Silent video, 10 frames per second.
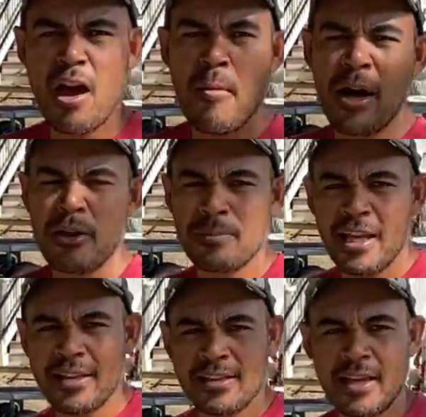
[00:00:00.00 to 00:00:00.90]
about your
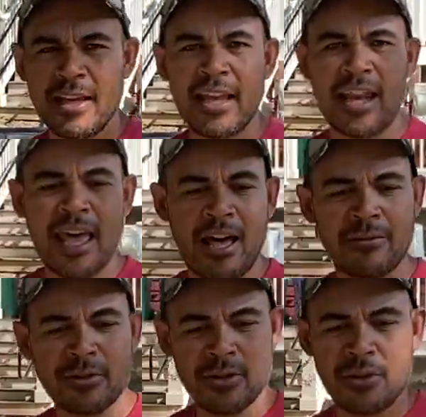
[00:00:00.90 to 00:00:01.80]
planting, and
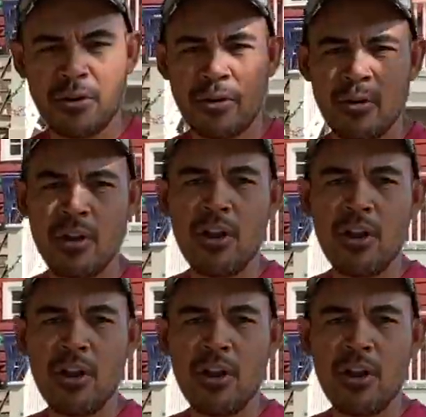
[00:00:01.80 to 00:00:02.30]
how to